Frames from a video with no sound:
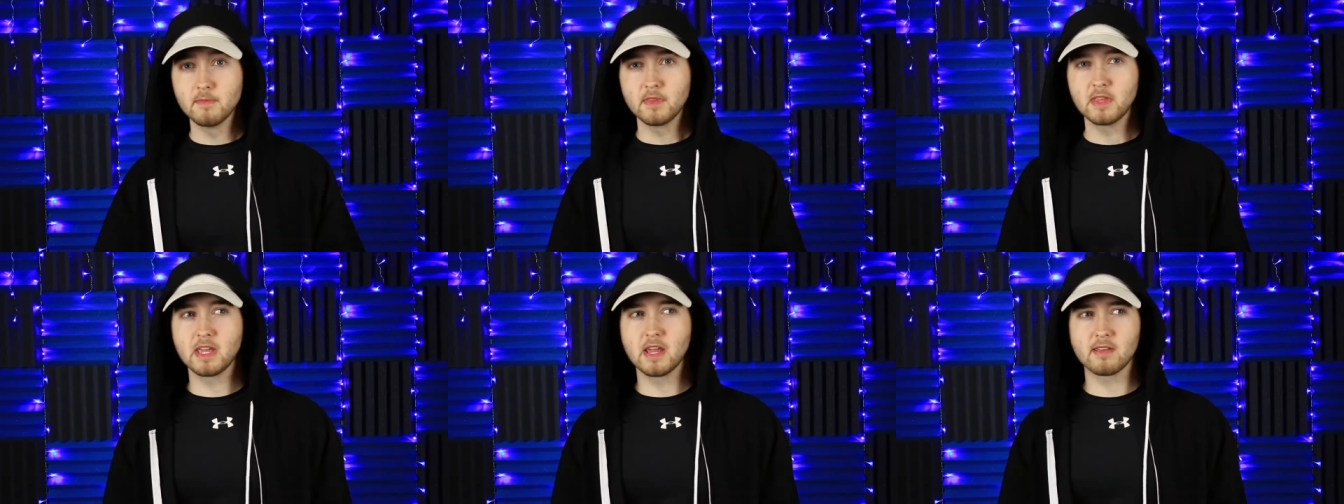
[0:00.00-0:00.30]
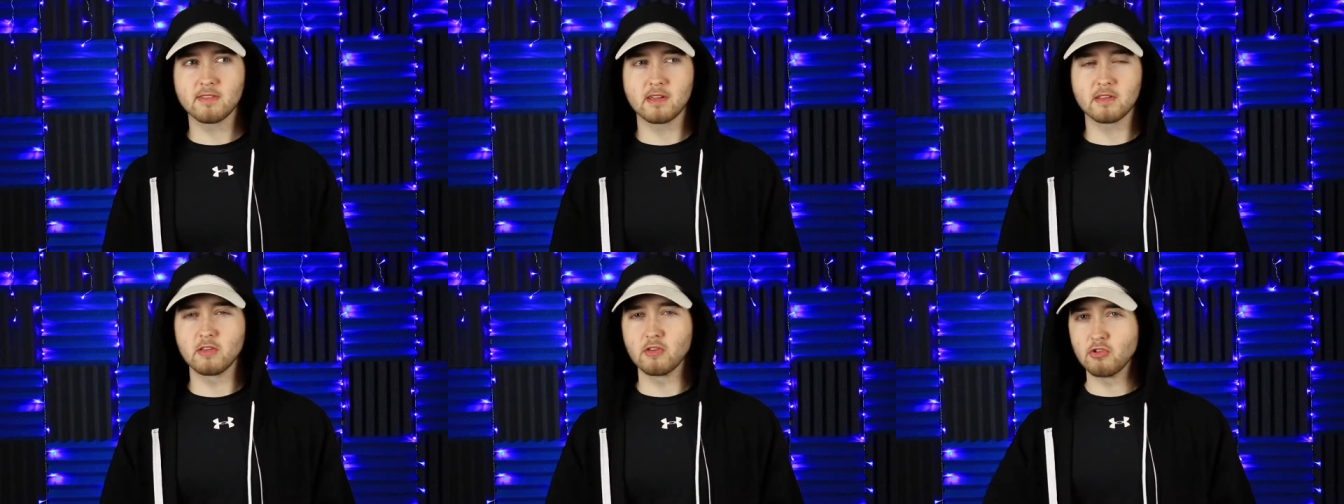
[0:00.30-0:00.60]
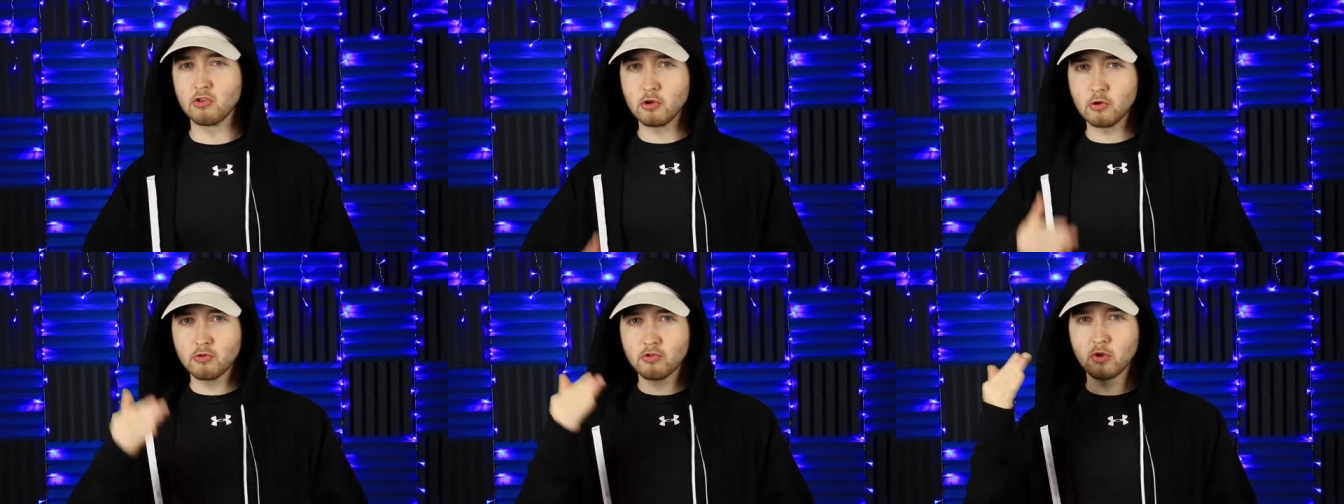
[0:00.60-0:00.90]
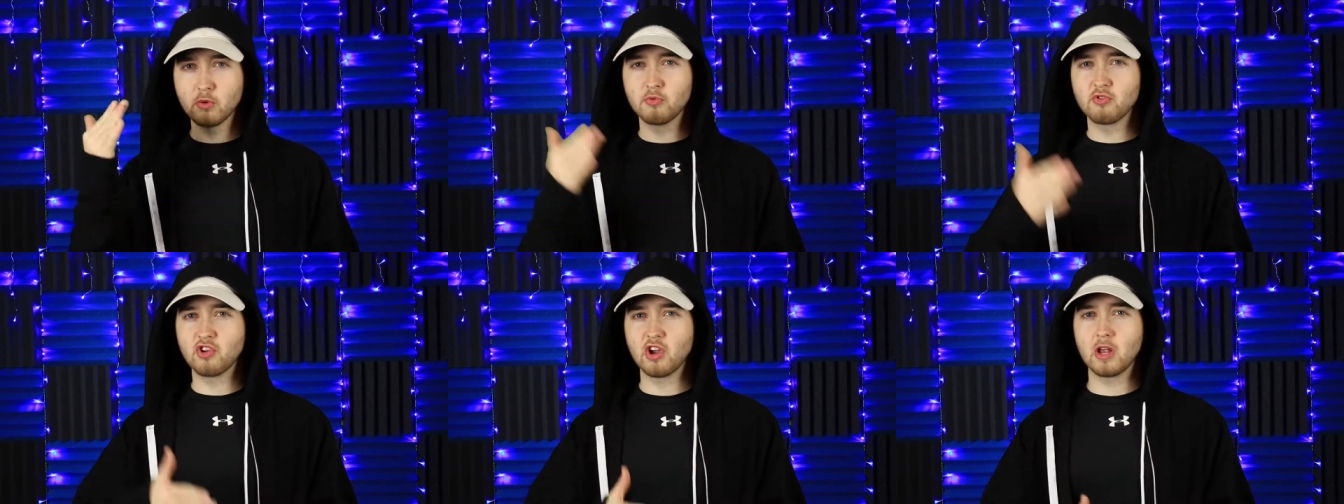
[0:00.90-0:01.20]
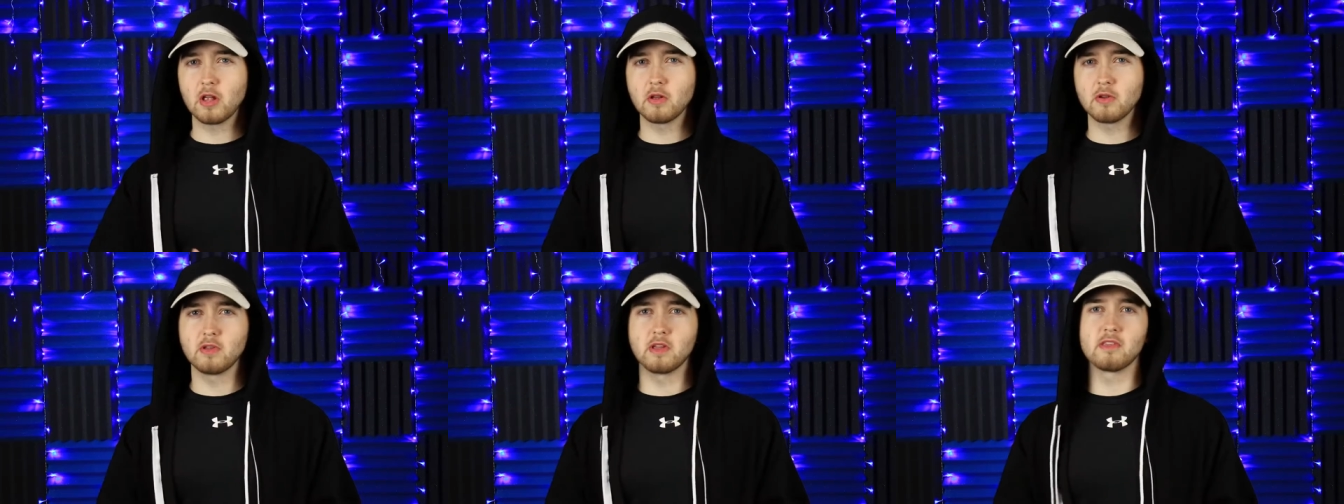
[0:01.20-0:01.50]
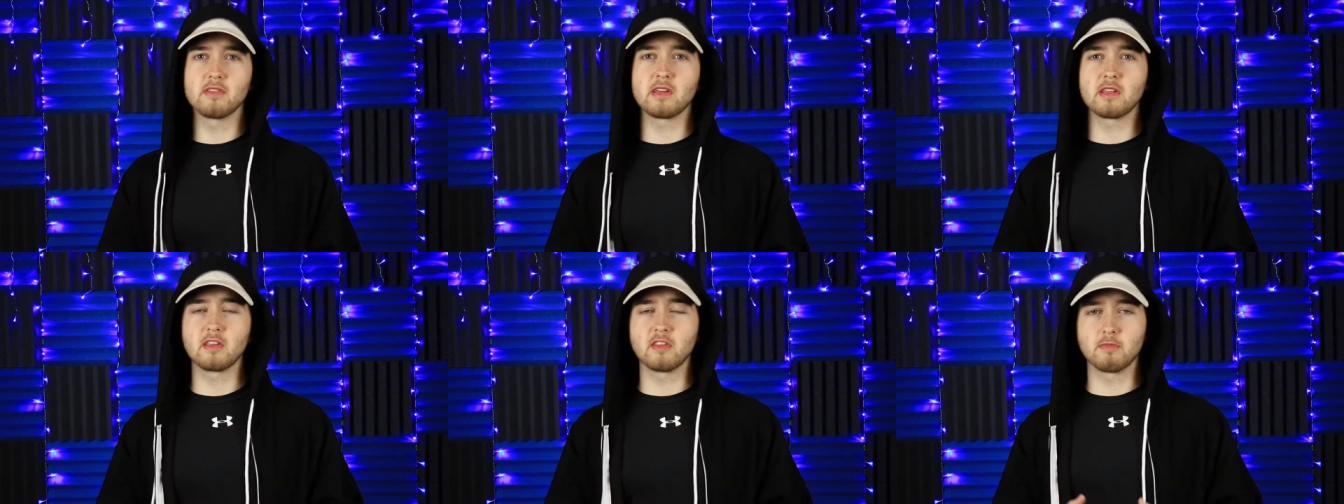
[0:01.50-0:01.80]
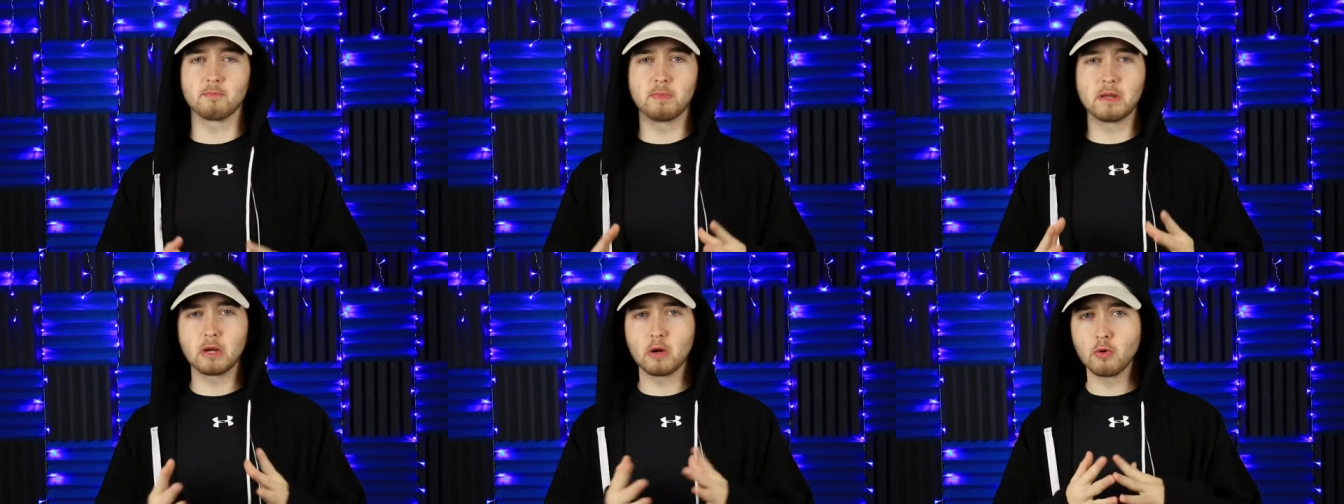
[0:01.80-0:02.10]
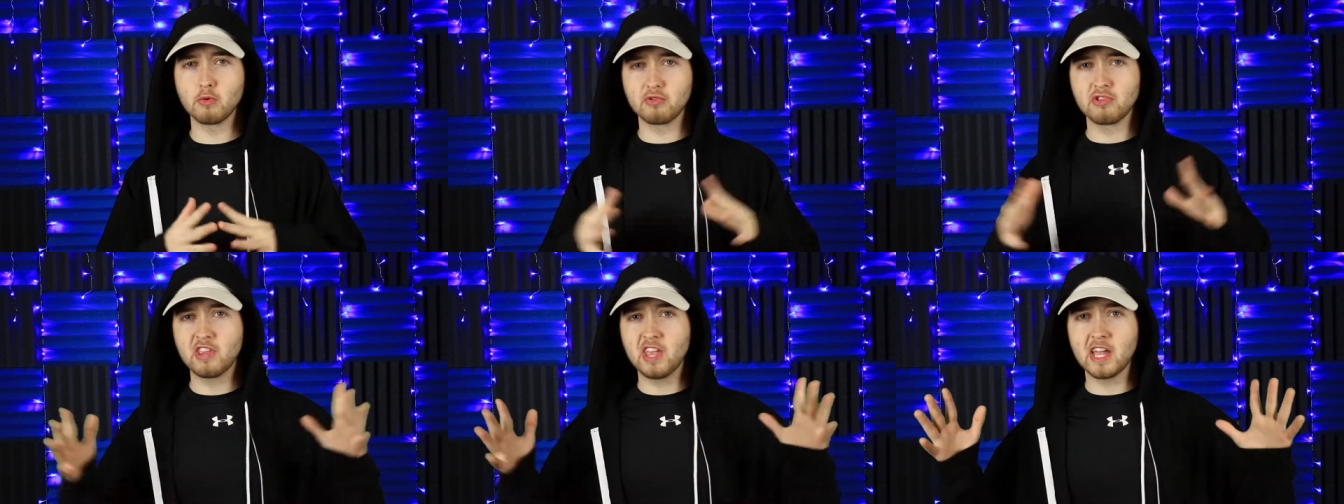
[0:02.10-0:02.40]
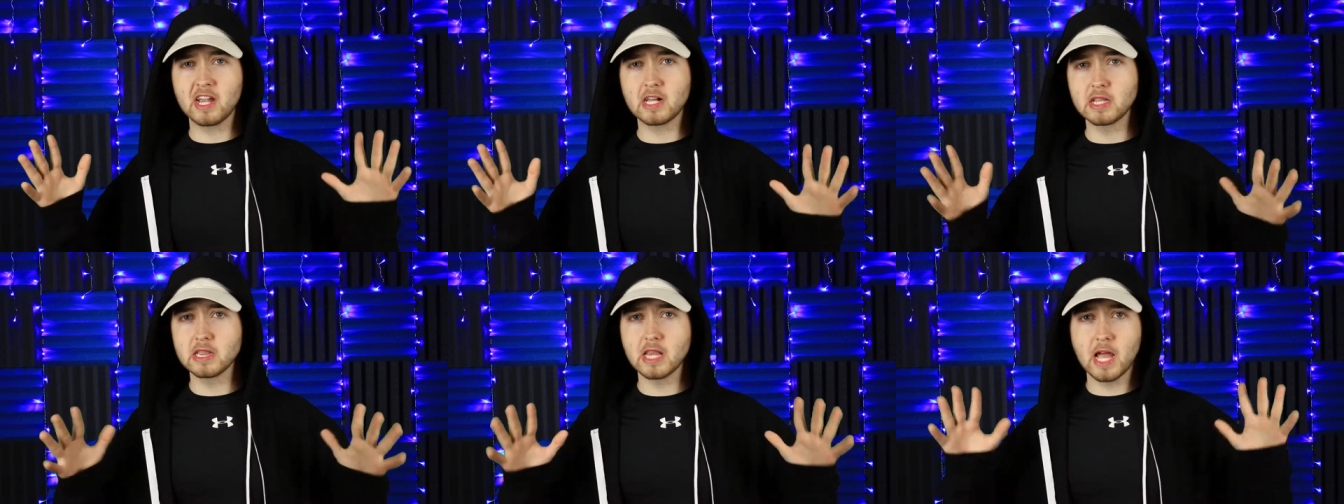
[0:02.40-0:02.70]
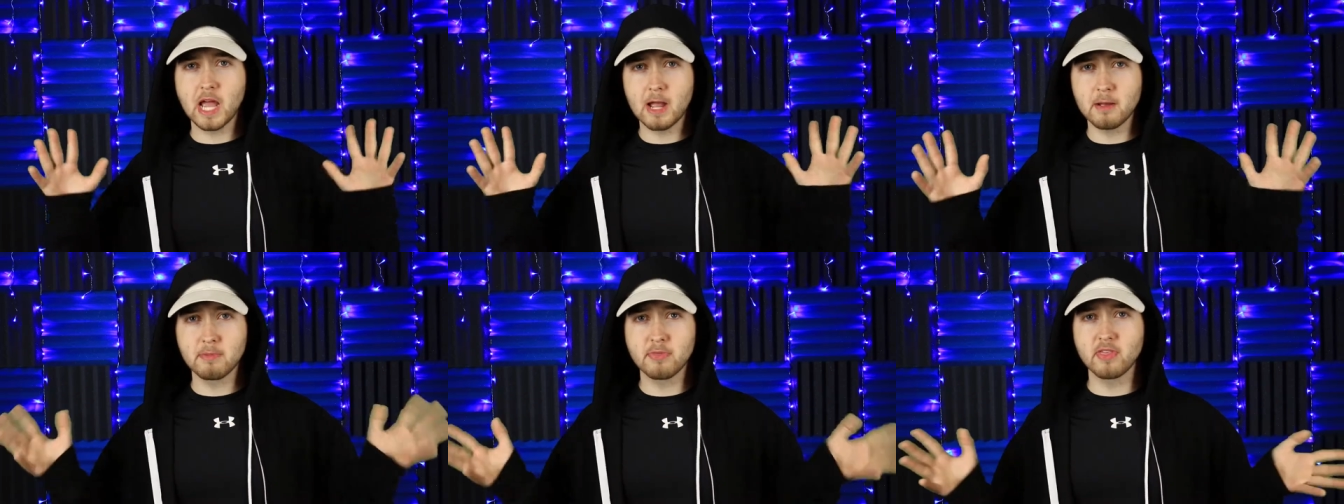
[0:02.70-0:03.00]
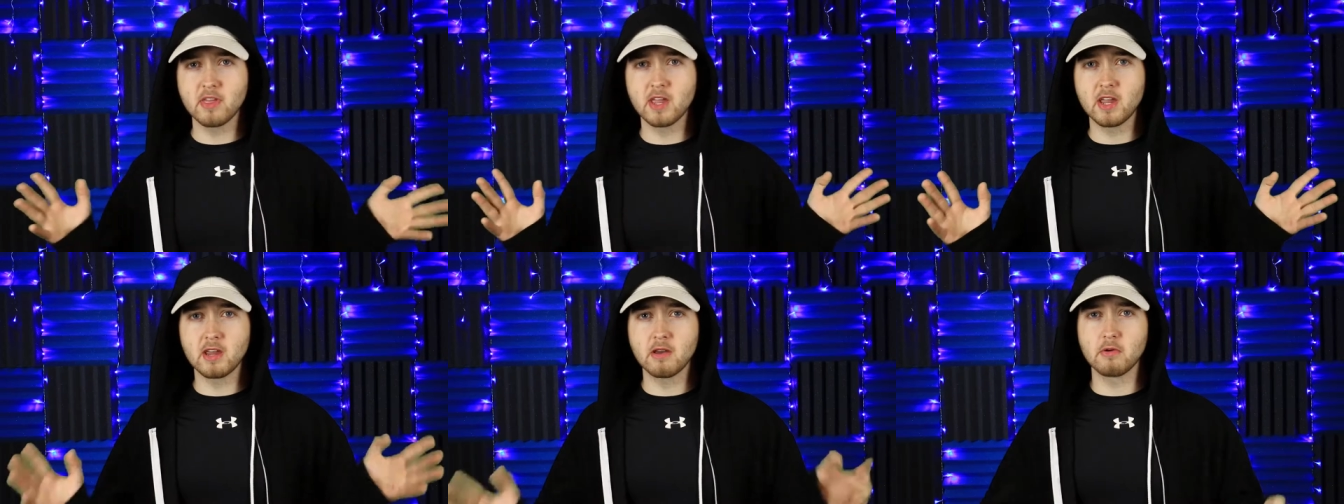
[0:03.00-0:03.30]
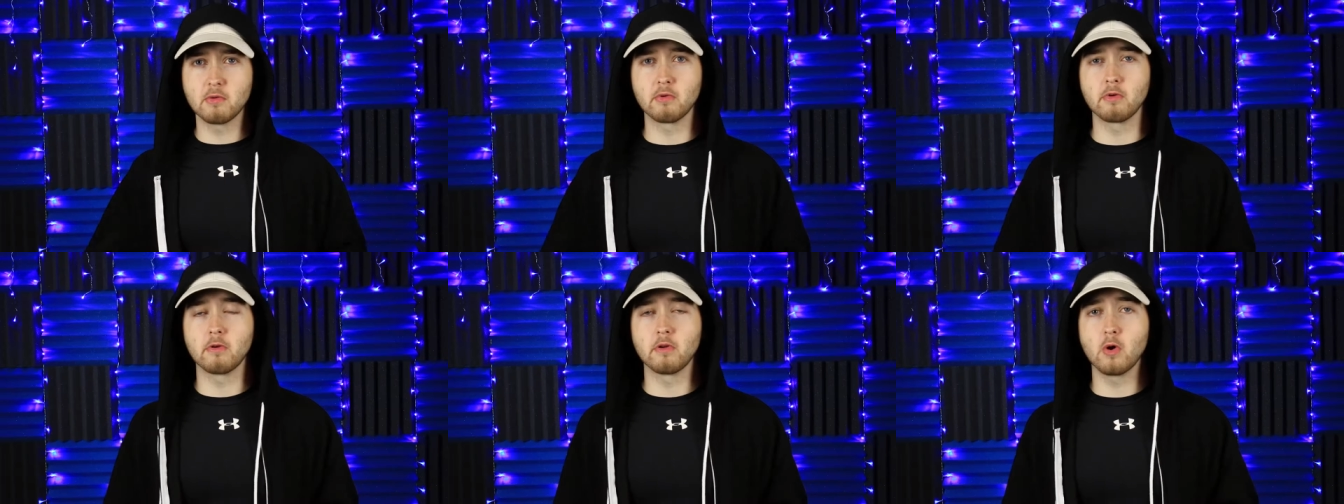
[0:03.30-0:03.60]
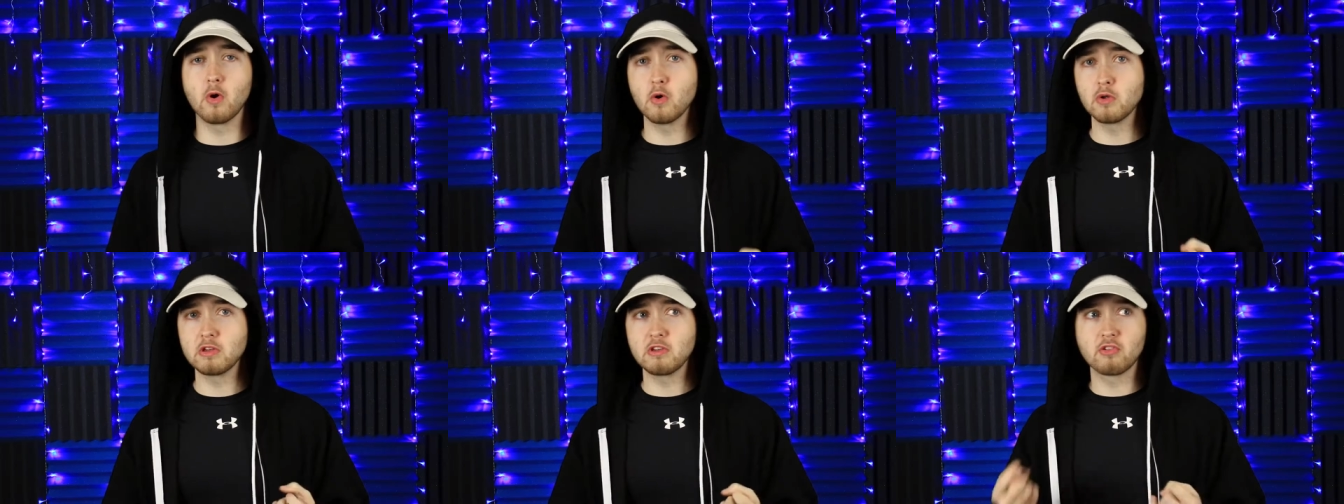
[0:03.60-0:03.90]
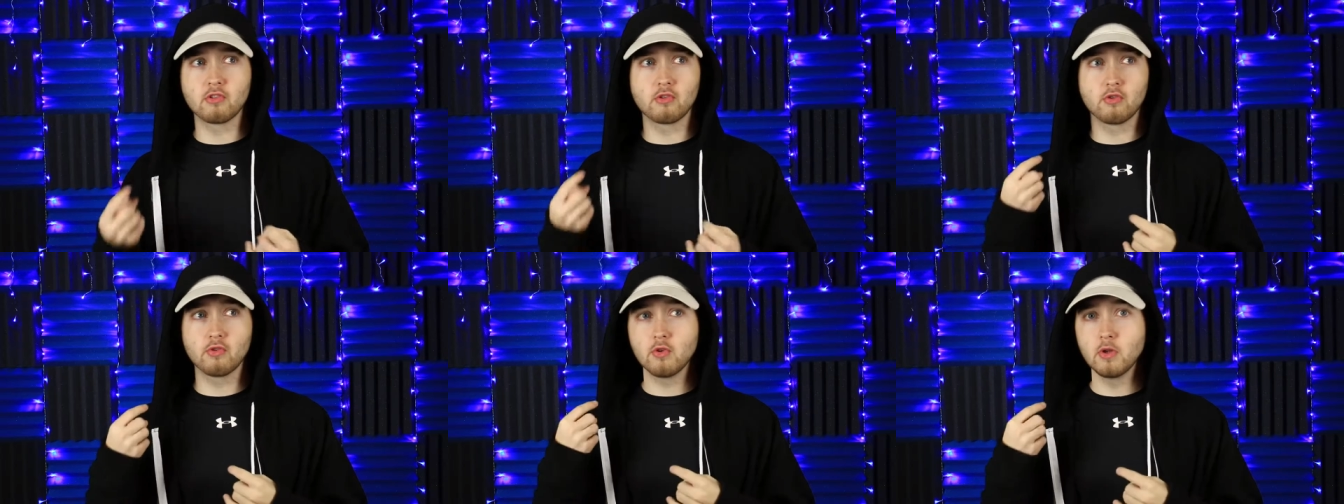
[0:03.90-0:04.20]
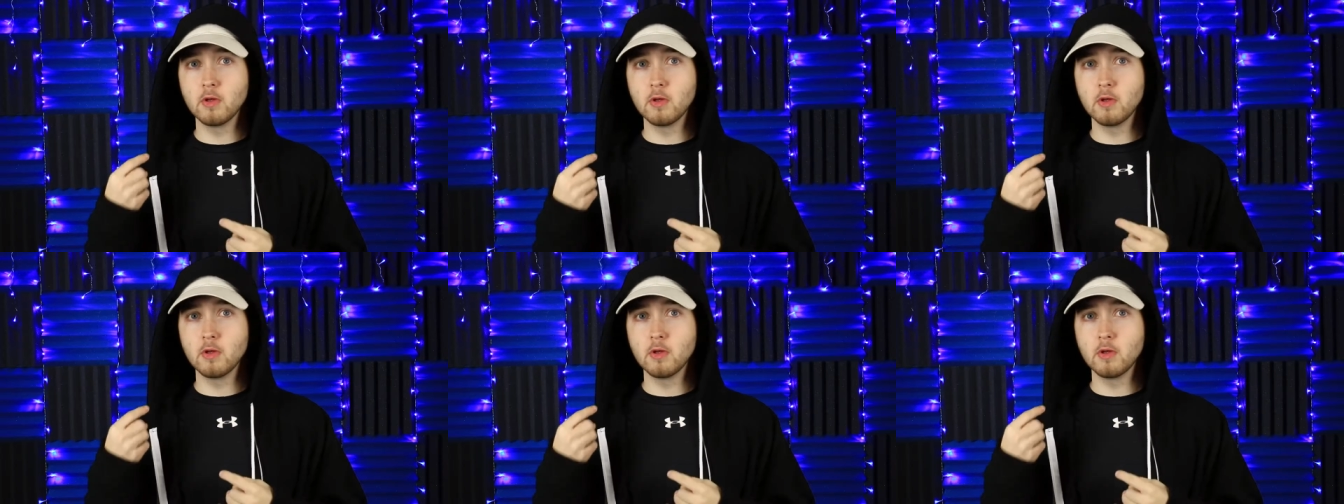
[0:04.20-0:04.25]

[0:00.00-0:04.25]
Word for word: He has this YouTube channel, and it's this big old tech lab thing with all these.